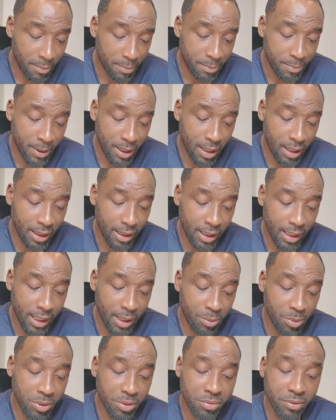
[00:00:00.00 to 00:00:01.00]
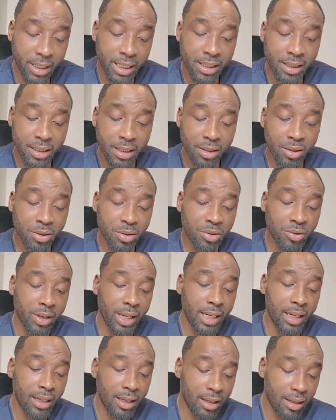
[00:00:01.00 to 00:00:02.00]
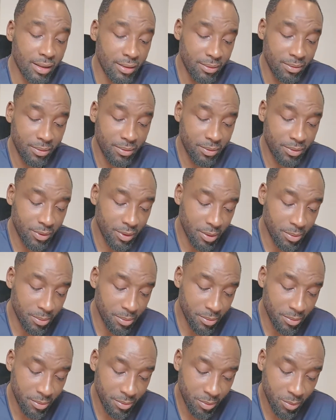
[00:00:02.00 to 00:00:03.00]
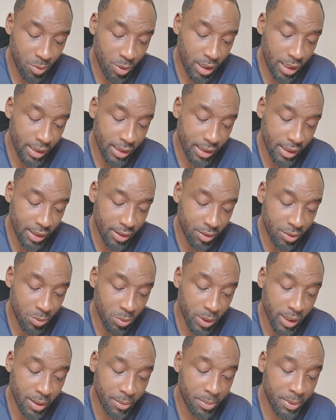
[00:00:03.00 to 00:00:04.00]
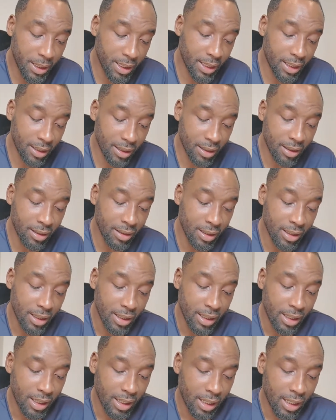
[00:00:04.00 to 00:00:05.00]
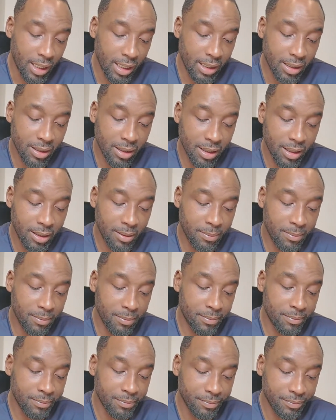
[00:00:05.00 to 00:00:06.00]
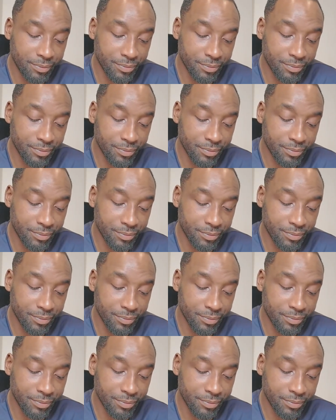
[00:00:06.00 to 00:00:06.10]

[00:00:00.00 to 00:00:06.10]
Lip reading: but he was raised in Australia from what I see on Wikipedia. He's from